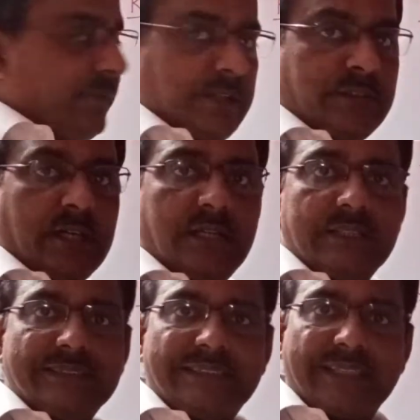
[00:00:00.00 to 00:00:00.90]
with the
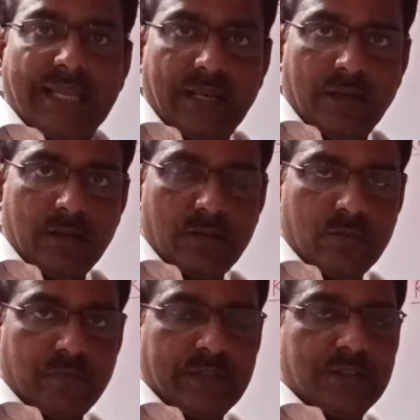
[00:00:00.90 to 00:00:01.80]
cell,
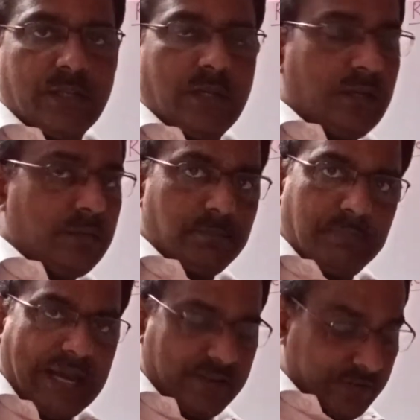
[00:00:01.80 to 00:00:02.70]
with the
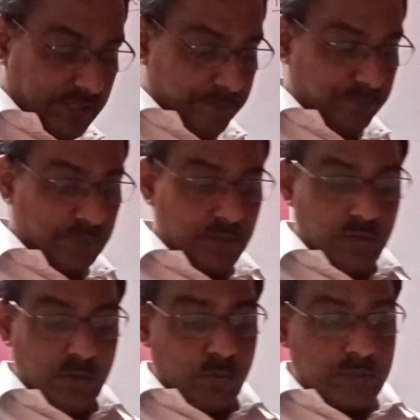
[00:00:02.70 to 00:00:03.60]
battery.
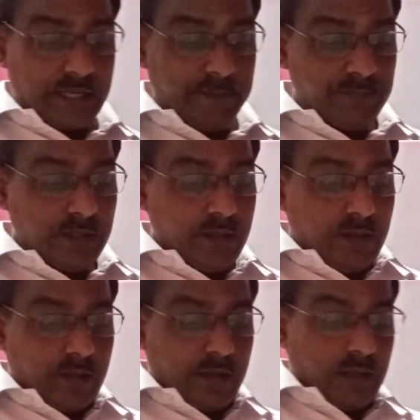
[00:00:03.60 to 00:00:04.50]
Okay.
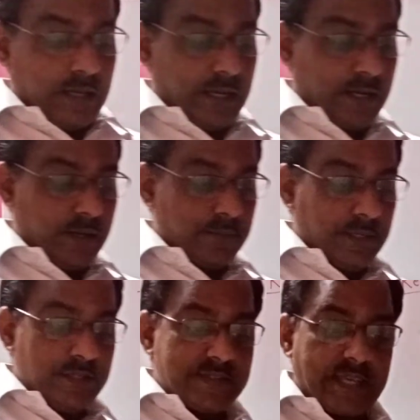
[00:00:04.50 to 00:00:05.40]

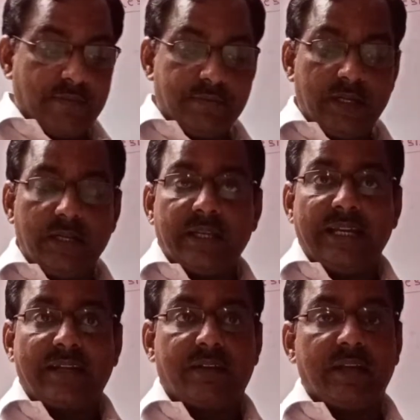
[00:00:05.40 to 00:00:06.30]
In several
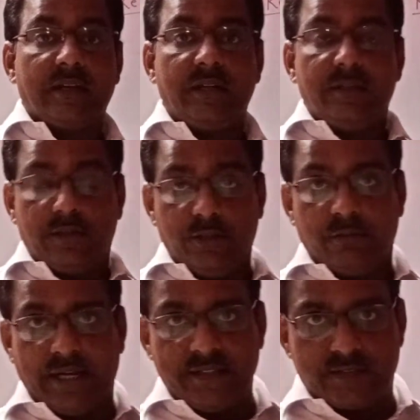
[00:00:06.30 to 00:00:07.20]
electrical
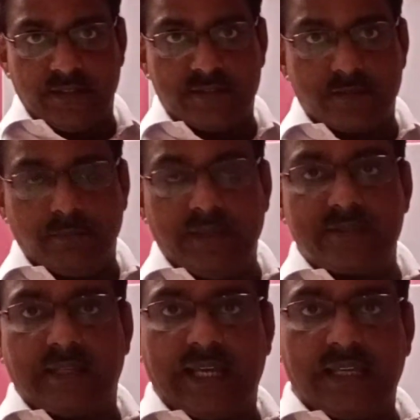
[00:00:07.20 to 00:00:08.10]
devices, means
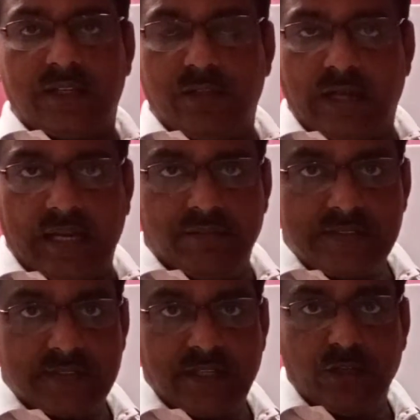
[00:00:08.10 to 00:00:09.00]
like I will
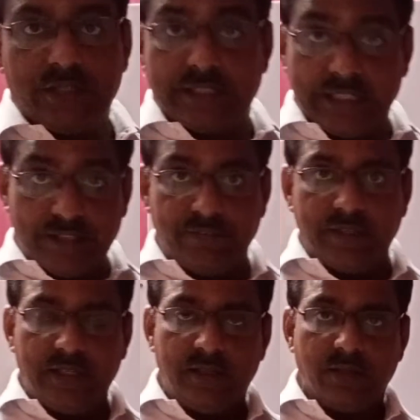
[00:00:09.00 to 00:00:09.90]
say your
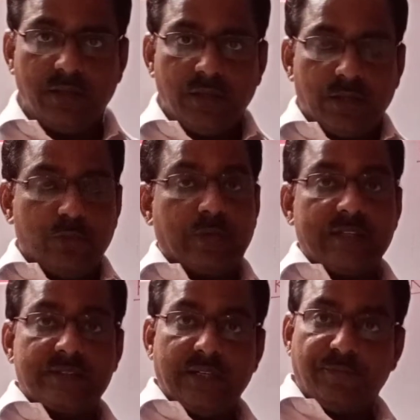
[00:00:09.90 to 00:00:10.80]
TV, you can
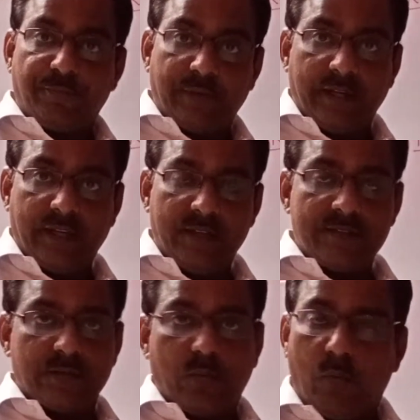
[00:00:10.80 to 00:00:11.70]
say fridge,
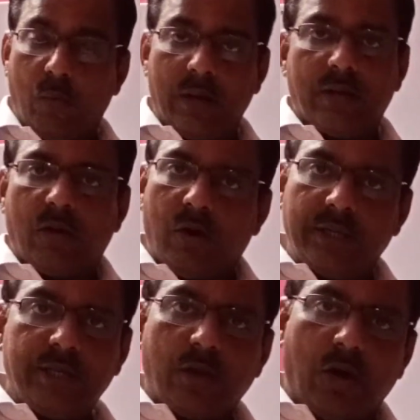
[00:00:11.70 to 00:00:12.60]
oven, or
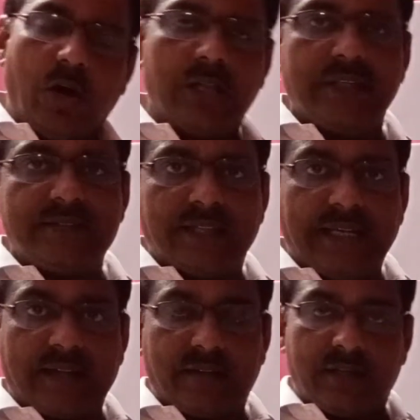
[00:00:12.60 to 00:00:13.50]
in all these
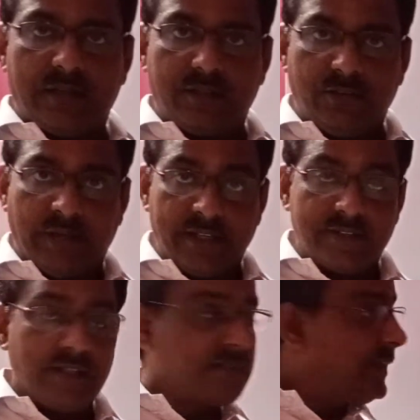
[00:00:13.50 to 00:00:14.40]
electrical
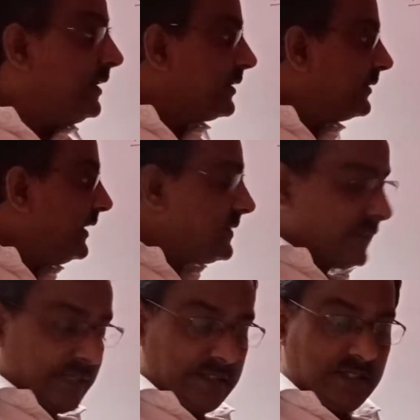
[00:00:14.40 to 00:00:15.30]
devices, these
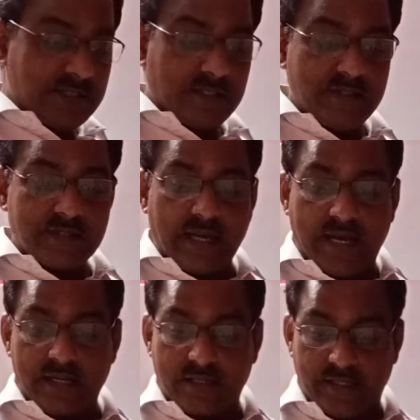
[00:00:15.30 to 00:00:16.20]
resistors
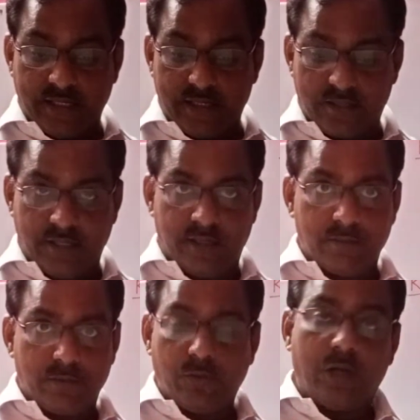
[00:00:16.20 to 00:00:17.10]
are connected,
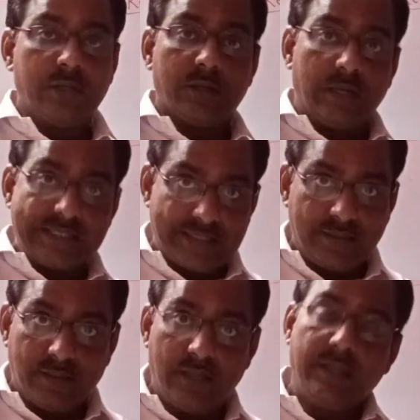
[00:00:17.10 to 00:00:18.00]
not a
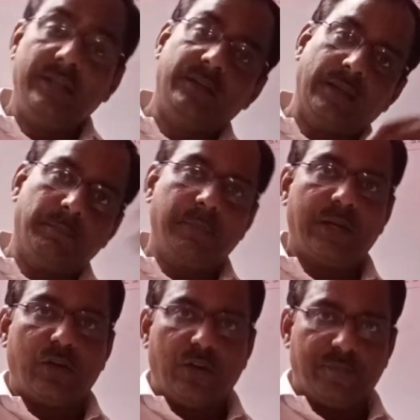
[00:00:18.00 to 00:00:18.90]
single, in number
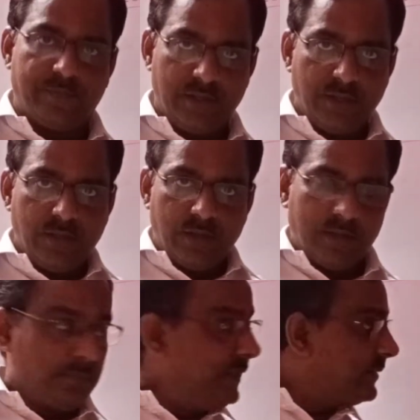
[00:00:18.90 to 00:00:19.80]
of
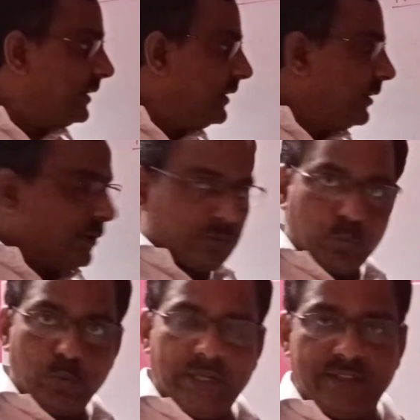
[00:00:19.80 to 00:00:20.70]
means 2
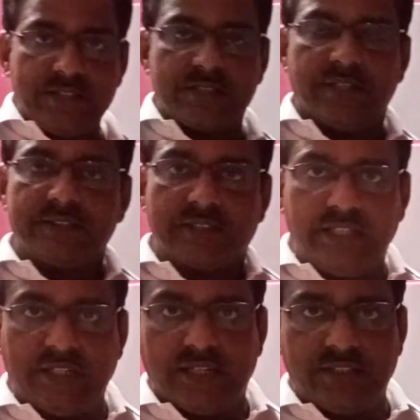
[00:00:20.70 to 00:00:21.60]
resistors, 3
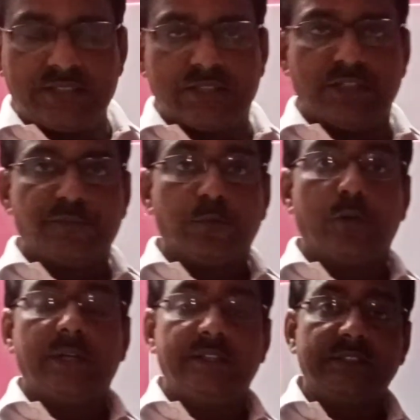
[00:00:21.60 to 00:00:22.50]
resistors, 4
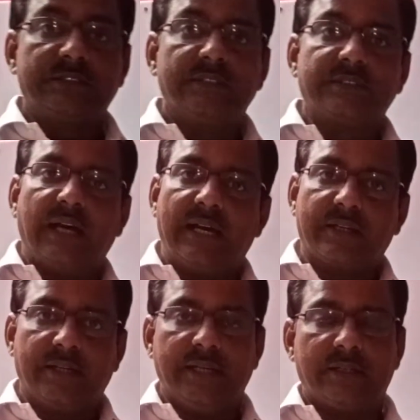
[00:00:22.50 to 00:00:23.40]
resistors are
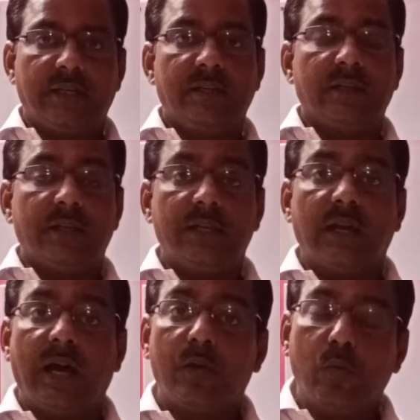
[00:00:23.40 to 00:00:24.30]
connected in
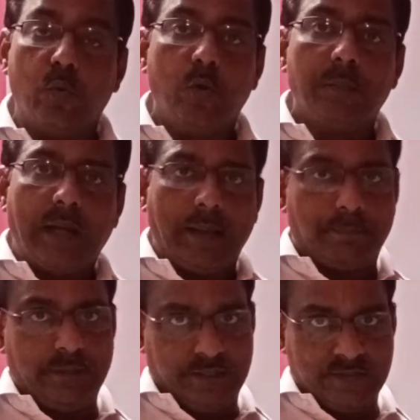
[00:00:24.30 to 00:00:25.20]
our home
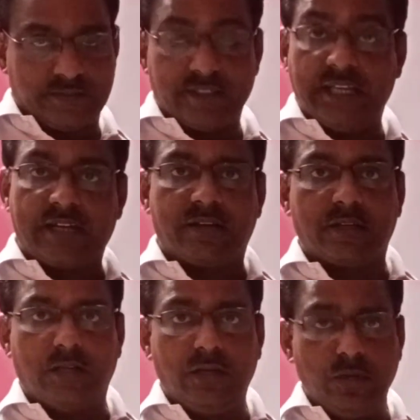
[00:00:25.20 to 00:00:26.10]
appliances,
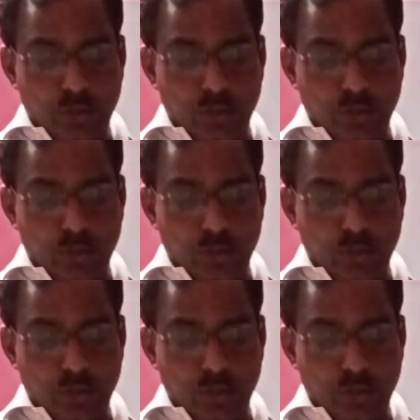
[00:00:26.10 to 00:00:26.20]
electrical